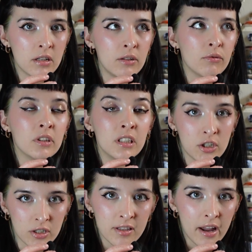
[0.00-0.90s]
in a
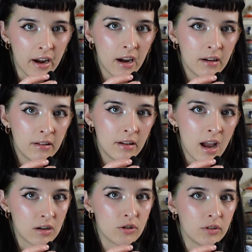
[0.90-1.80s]
religious setting,
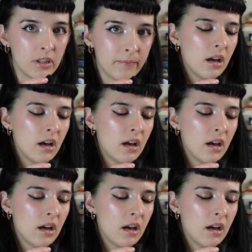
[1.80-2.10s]
actually.